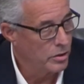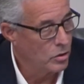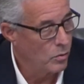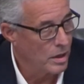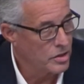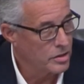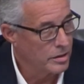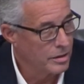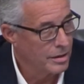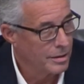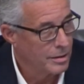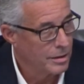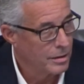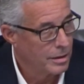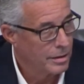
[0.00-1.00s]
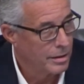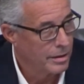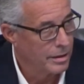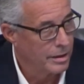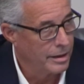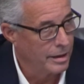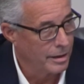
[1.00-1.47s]
question
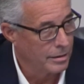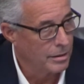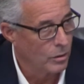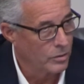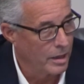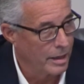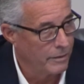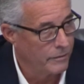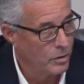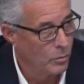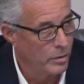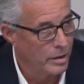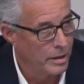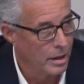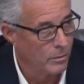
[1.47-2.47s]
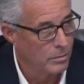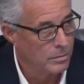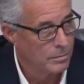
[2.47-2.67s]
the, uh, okay, if you would uh,